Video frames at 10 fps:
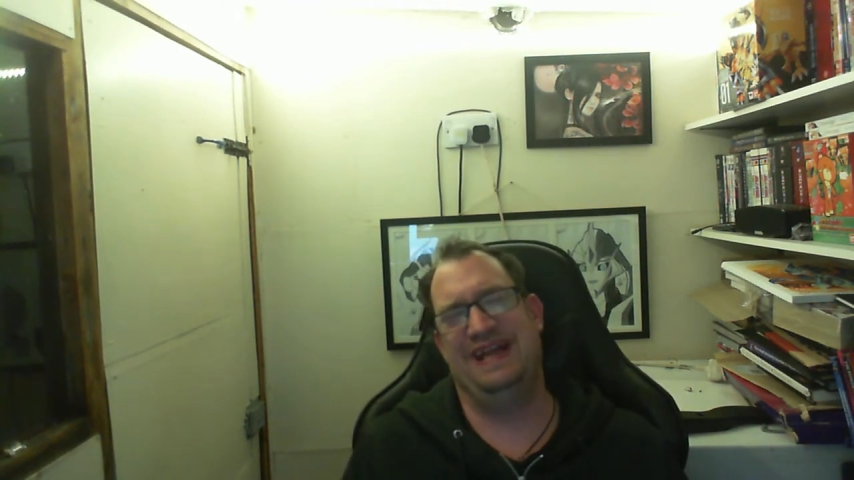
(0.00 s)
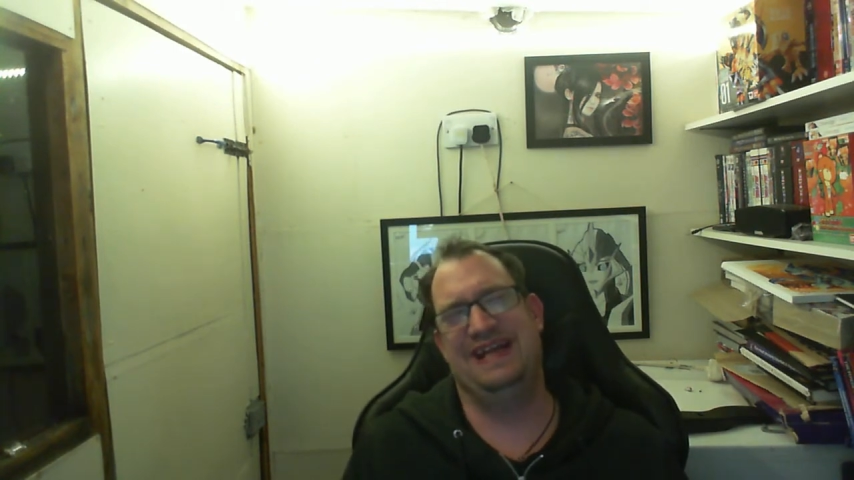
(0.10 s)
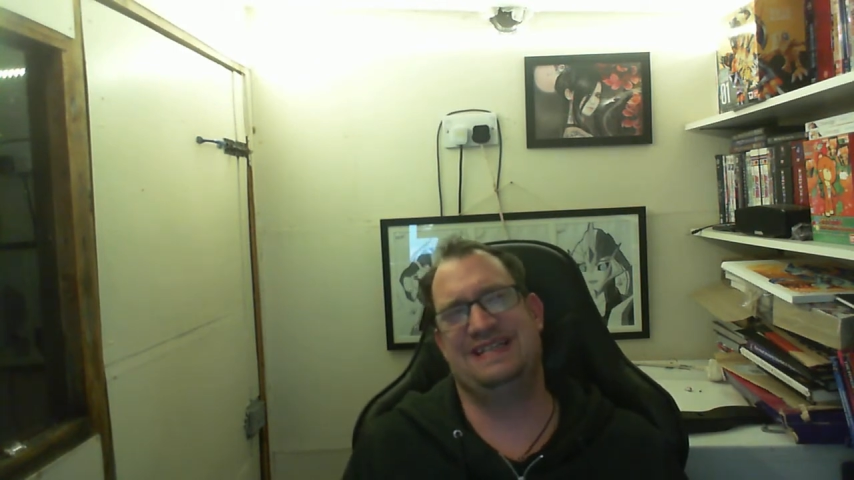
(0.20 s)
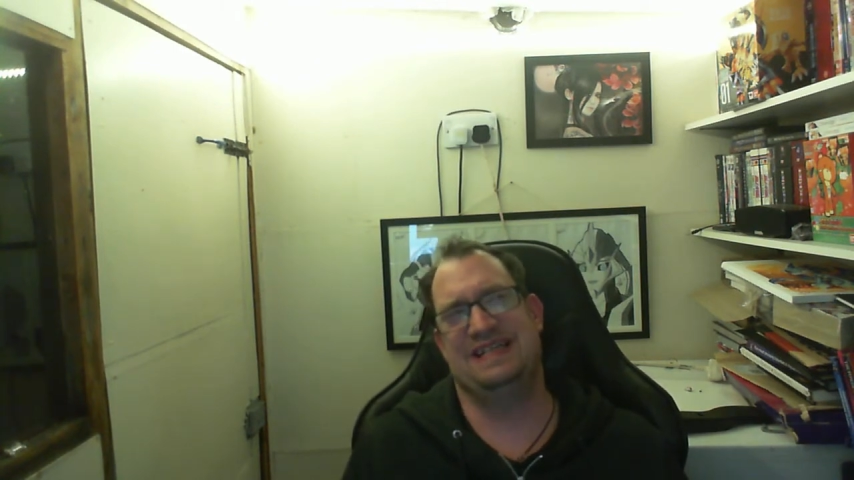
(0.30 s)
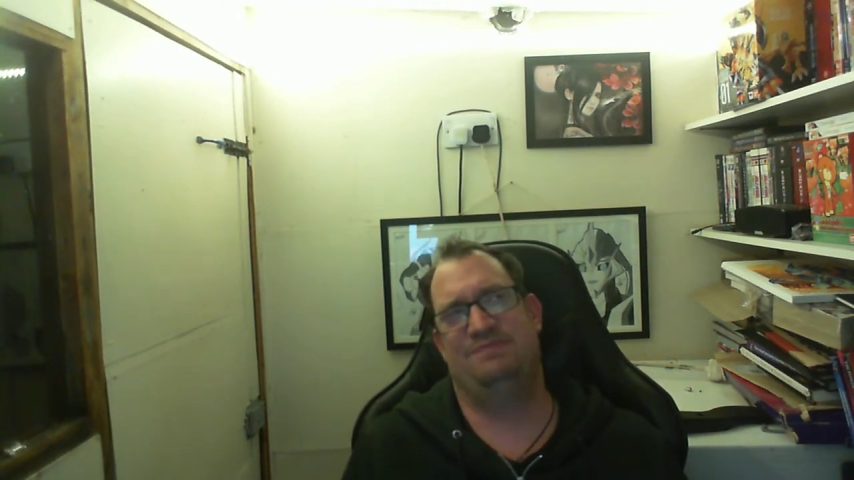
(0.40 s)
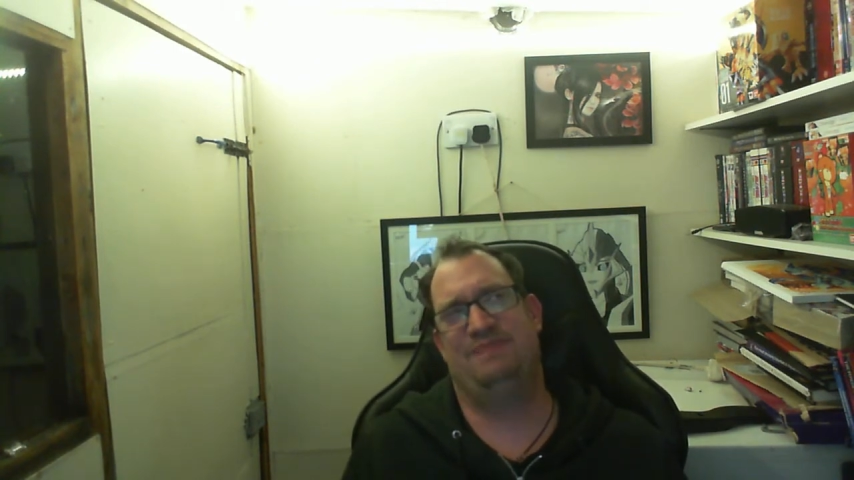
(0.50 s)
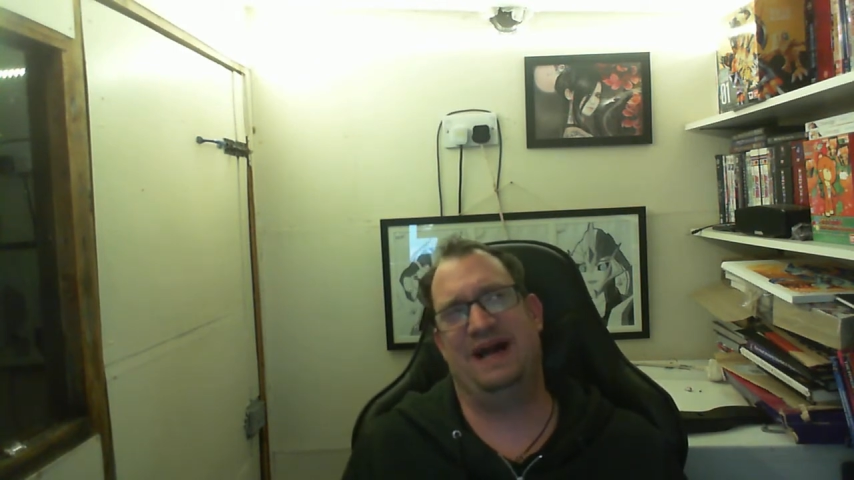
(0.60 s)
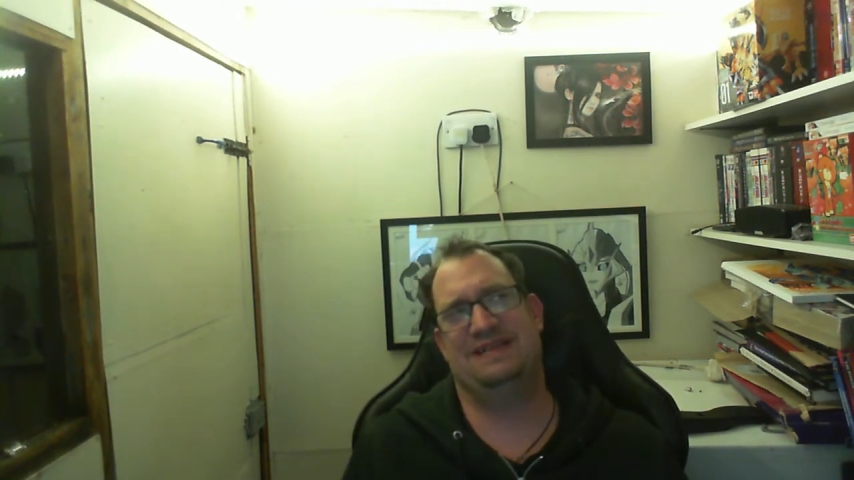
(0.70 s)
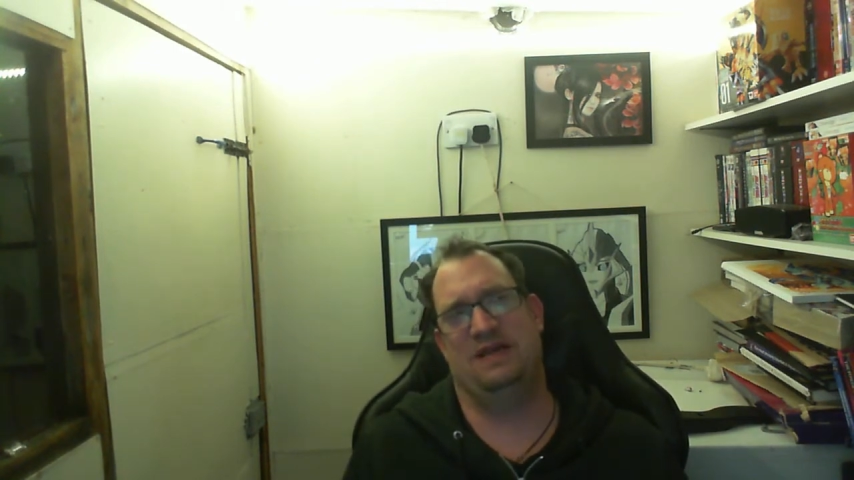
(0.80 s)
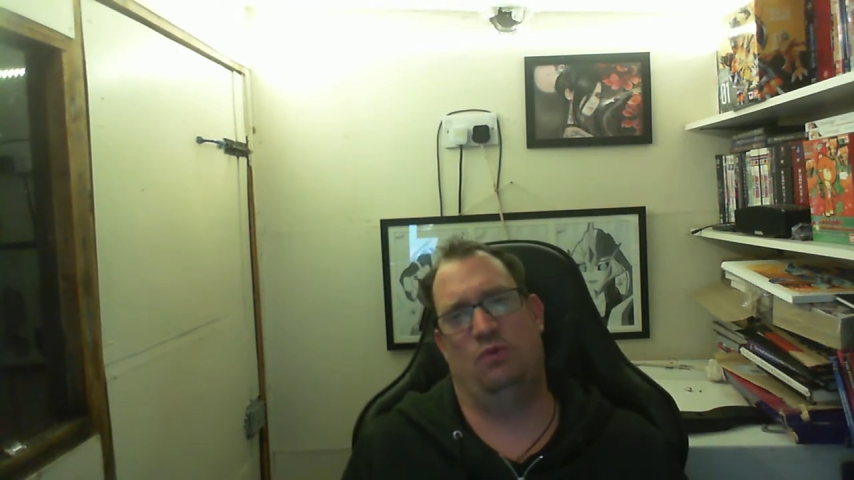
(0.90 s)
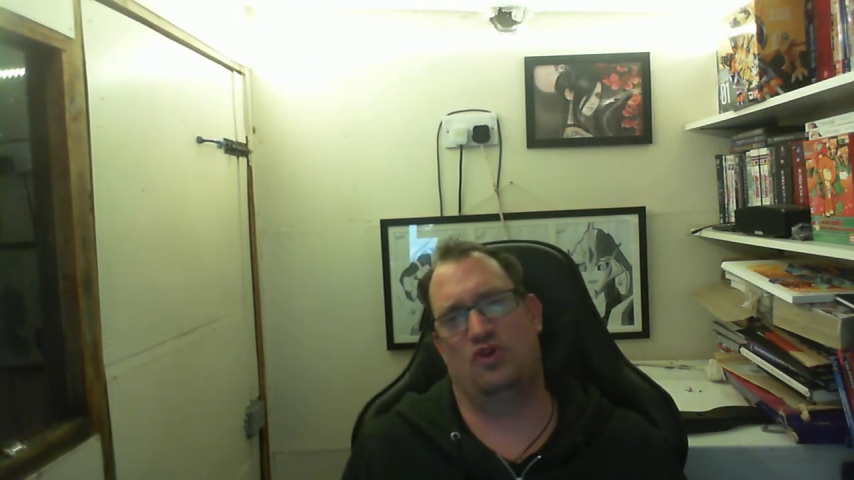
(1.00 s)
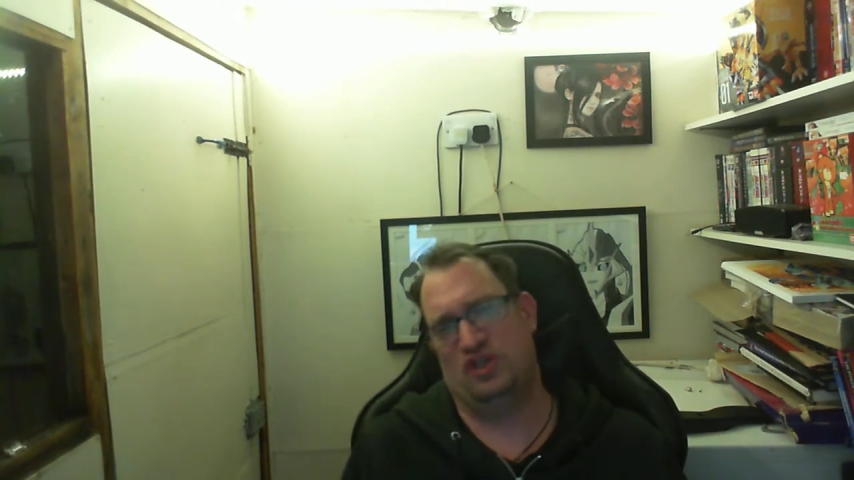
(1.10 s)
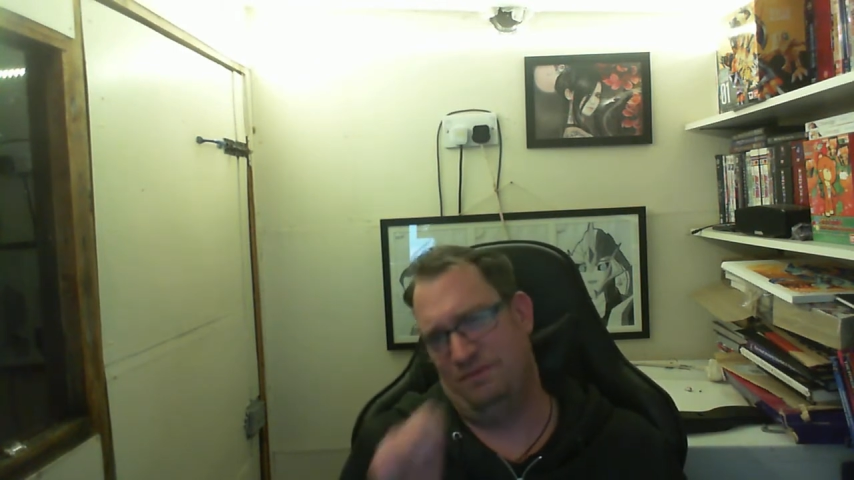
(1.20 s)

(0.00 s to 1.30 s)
isn't as bad as it was in